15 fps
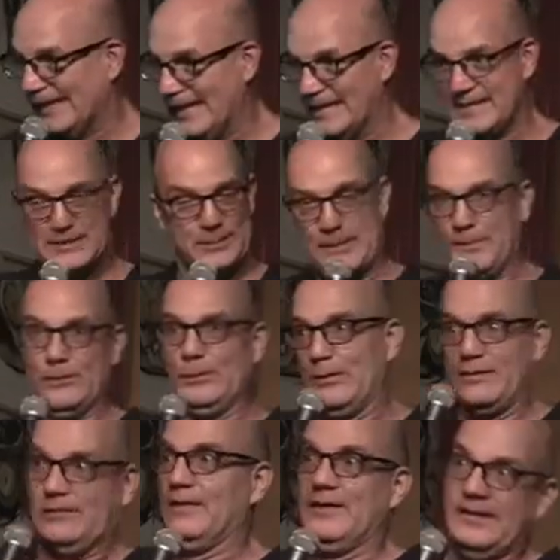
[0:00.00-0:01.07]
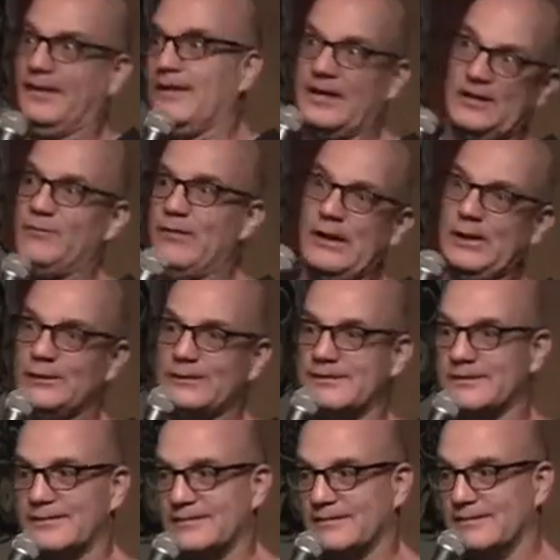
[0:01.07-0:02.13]
And these people would
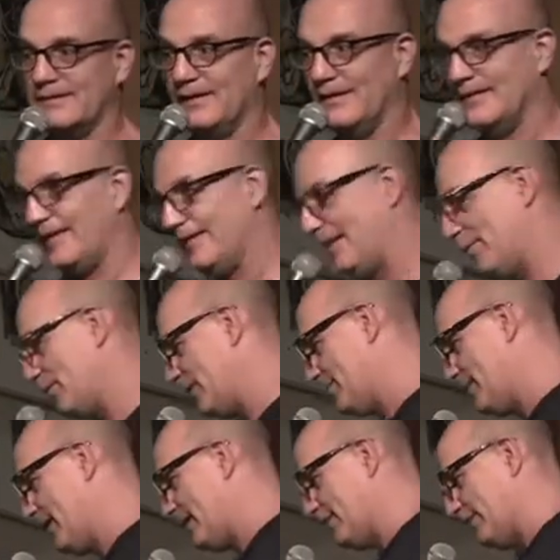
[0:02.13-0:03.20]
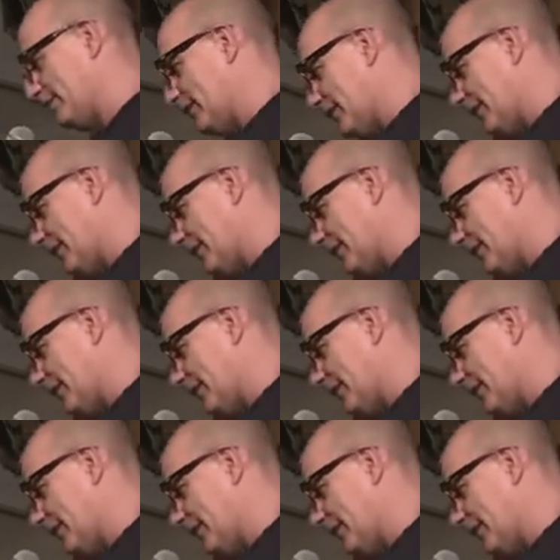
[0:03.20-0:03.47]
convulse, and then they would be